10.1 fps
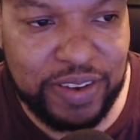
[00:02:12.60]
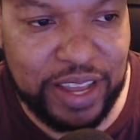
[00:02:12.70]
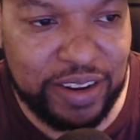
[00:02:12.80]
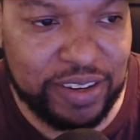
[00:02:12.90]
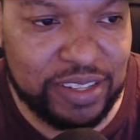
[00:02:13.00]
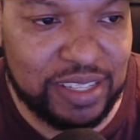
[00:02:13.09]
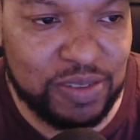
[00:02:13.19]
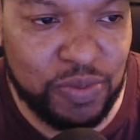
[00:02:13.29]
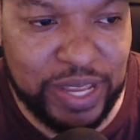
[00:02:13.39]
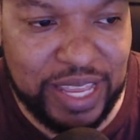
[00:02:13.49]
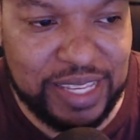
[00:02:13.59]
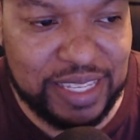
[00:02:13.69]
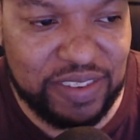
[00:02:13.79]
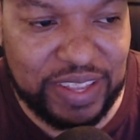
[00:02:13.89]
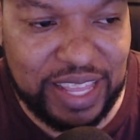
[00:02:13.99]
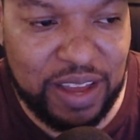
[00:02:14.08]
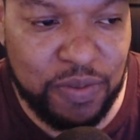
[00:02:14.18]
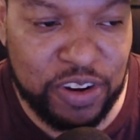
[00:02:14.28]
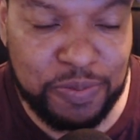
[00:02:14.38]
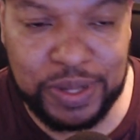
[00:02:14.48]
creators, wikis, and stuff like
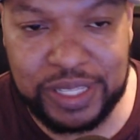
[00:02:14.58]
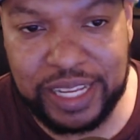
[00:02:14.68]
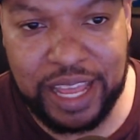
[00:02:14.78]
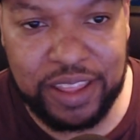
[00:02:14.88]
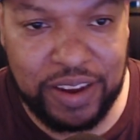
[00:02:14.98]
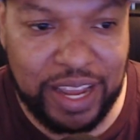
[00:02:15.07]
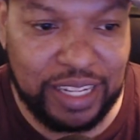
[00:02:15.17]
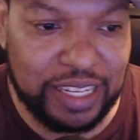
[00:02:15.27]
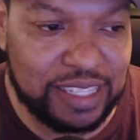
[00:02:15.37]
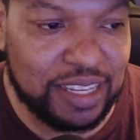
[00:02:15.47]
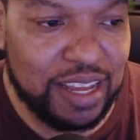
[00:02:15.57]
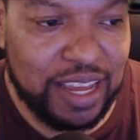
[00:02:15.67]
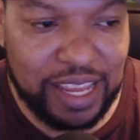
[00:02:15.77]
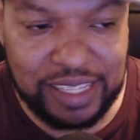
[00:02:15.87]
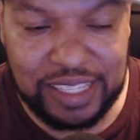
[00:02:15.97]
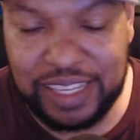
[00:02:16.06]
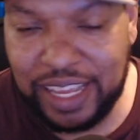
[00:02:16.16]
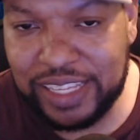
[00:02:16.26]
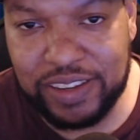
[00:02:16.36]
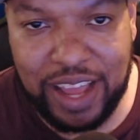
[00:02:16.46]
that would have put together a list. It's just
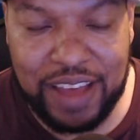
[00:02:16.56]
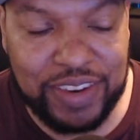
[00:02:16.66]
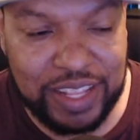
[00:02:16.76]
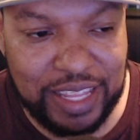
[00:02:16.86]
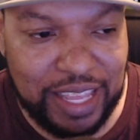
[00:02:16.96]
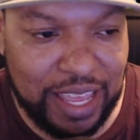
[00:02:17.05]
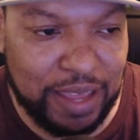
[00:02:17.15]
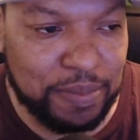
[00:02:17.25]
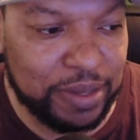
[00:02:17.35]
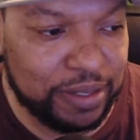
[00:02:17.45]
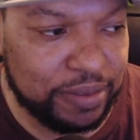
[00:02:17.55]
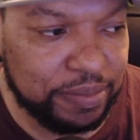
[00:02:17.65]
easier to have it in the game.